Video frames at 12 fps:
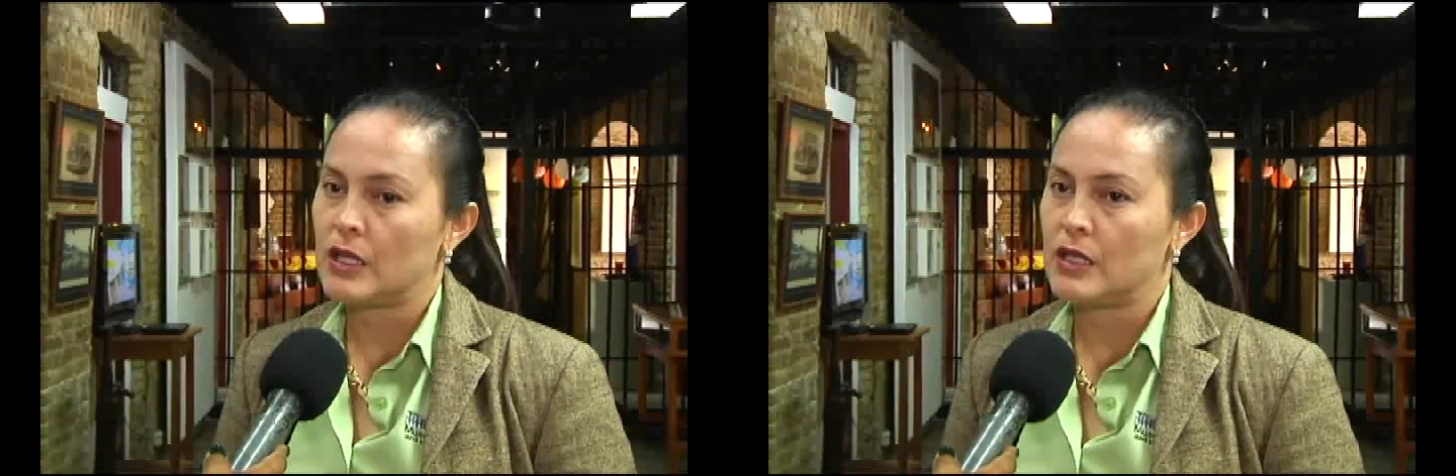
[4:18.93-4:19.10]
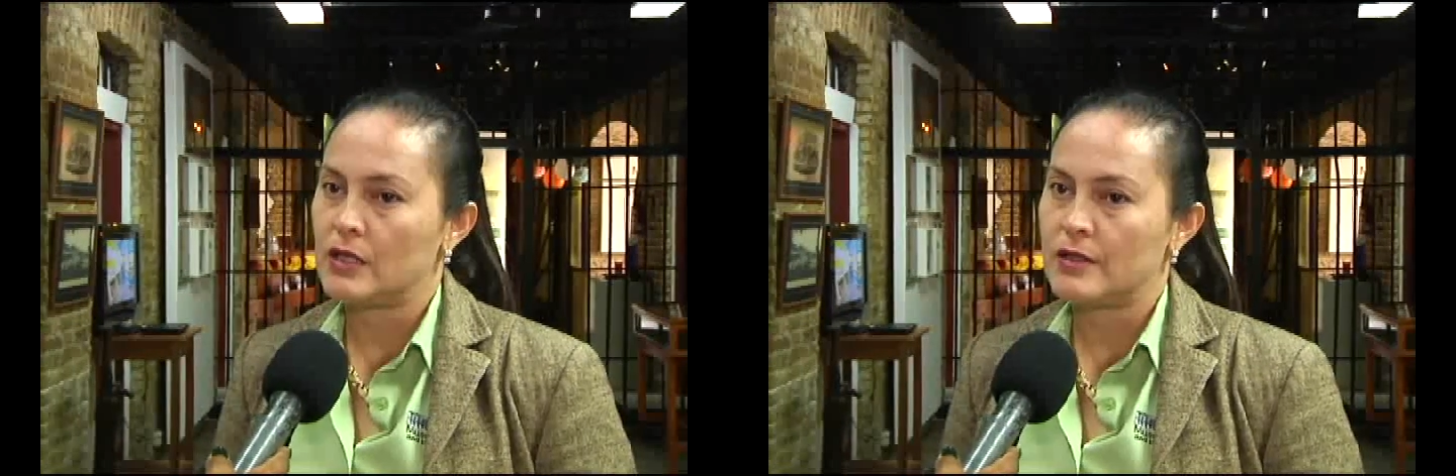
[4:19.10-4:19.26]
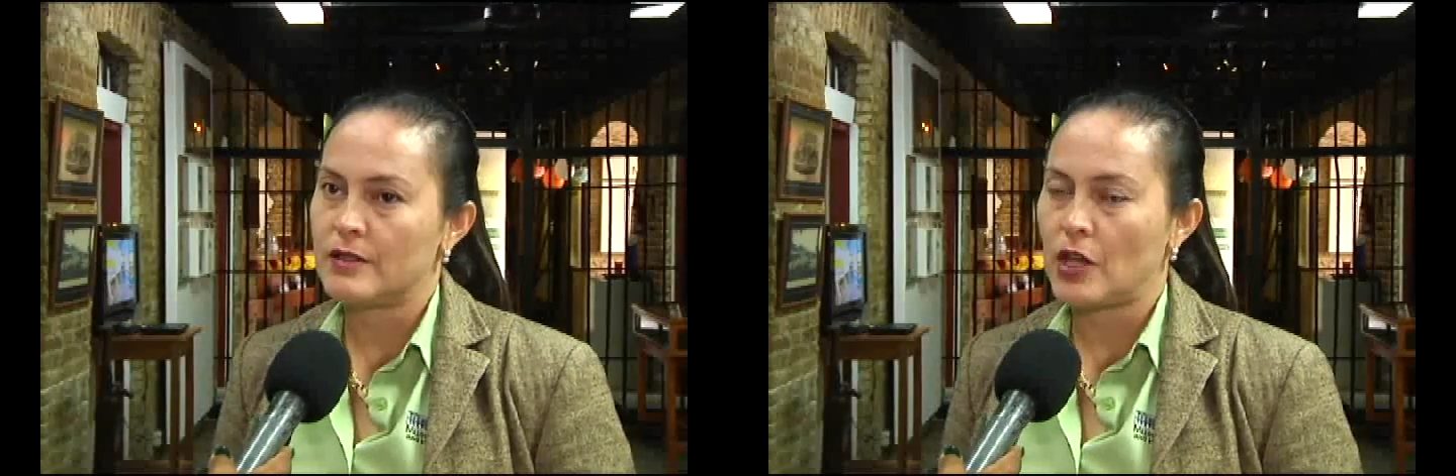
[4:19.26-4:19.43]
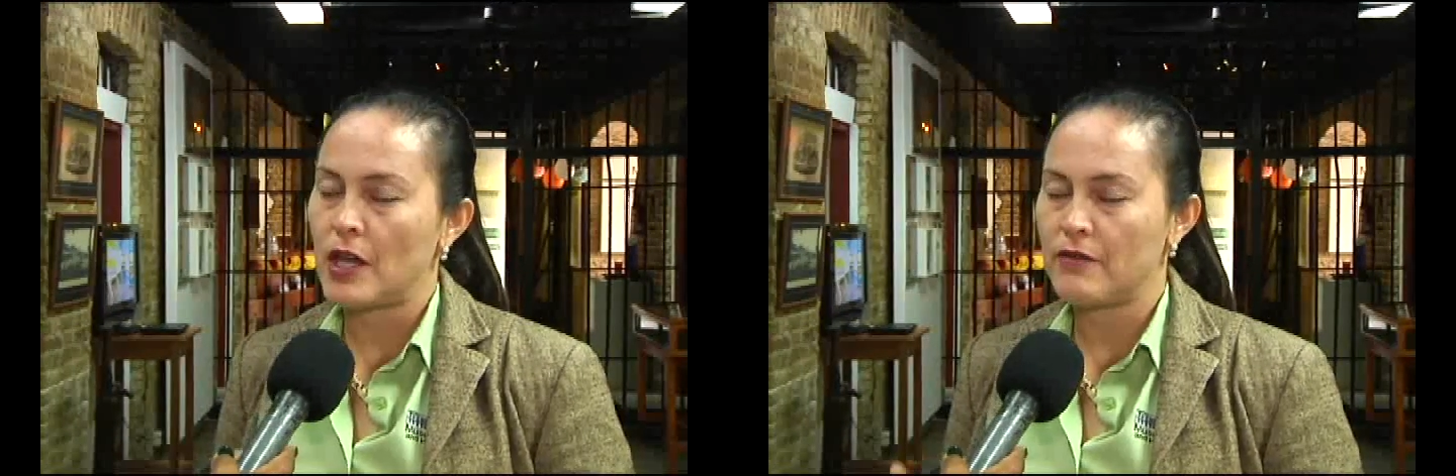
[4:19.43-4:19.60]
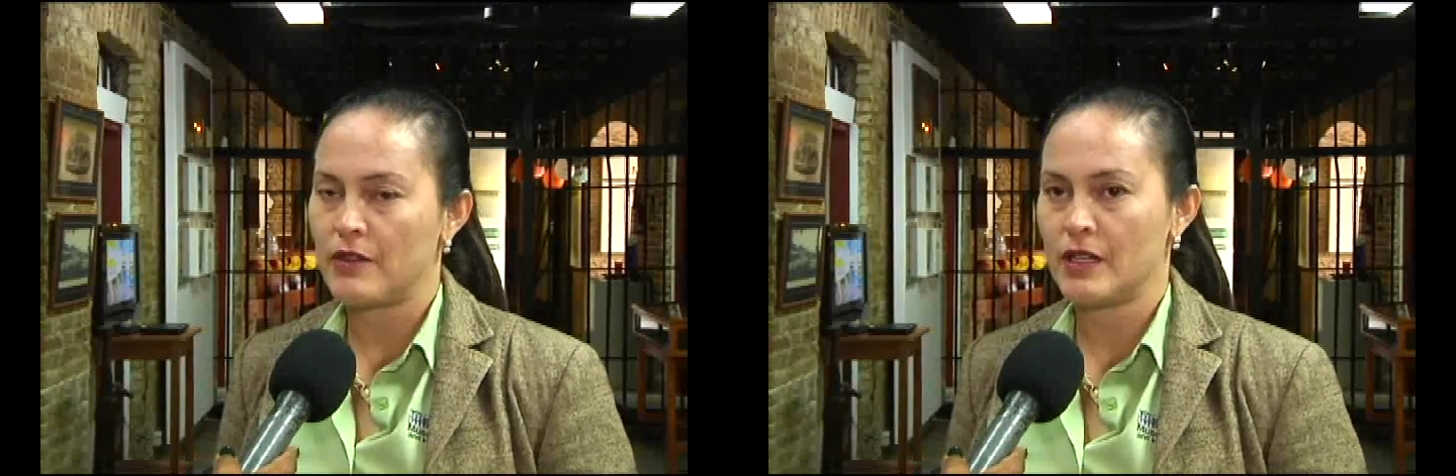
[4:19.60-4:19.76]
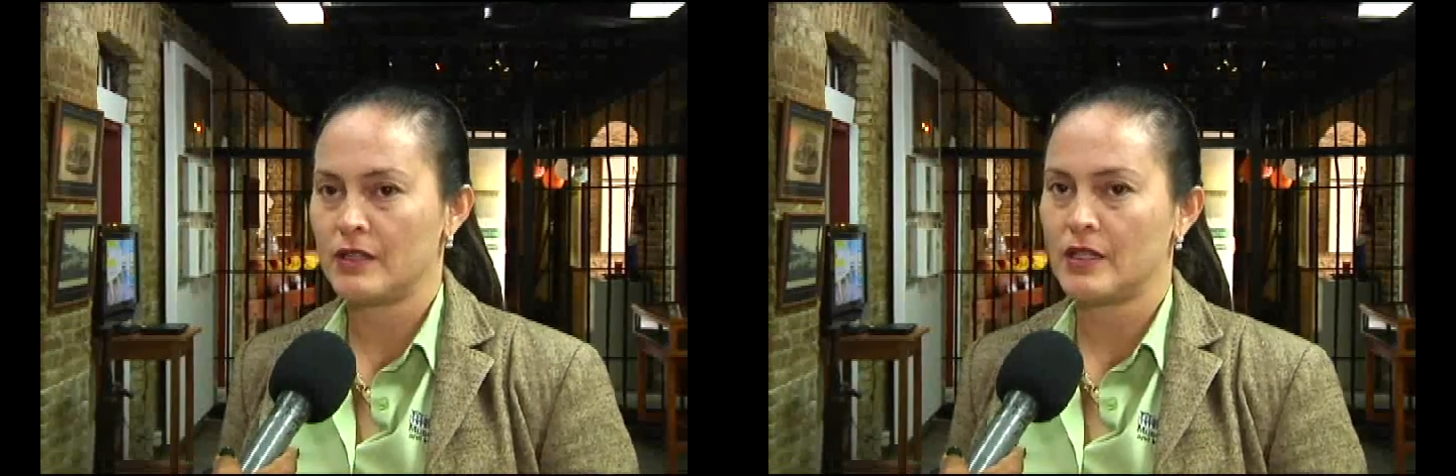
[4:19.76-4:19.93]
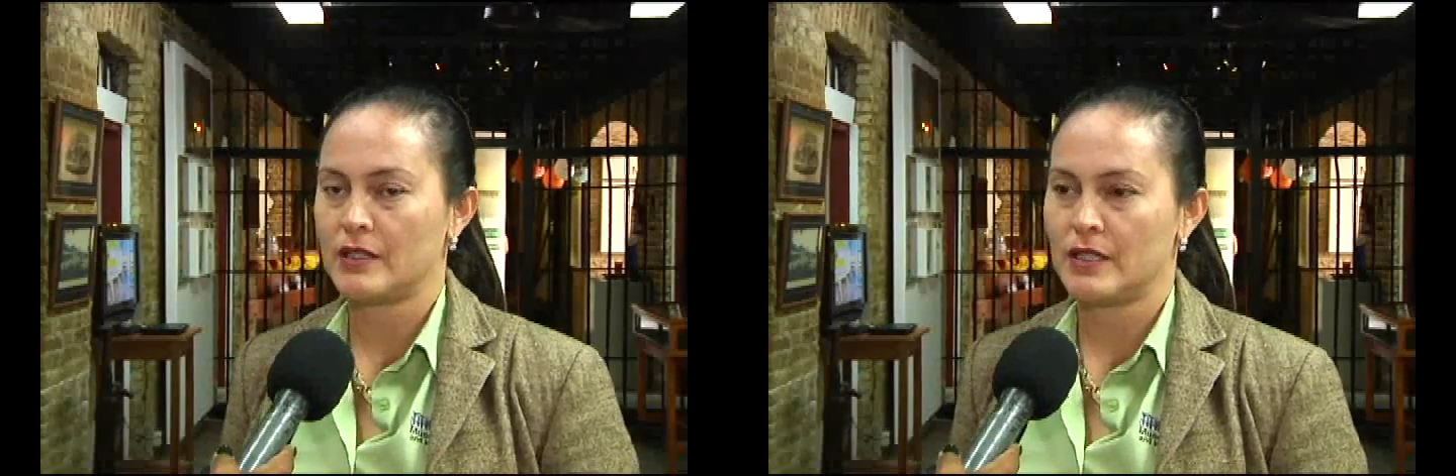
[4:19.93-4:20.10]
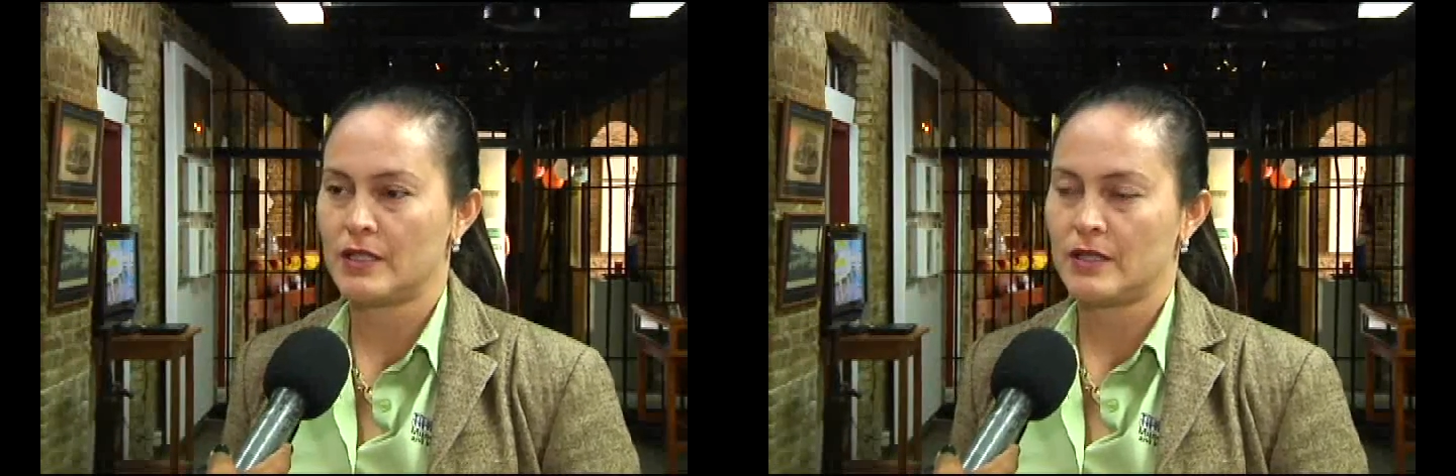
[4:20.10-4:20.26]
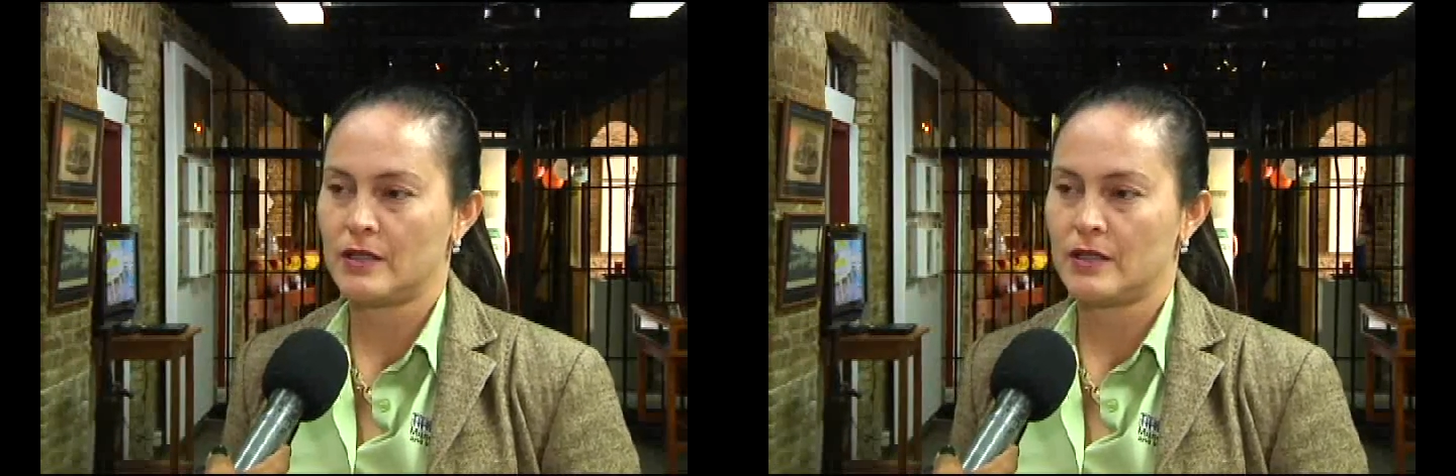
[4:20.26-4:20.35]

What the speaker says: and it's evident that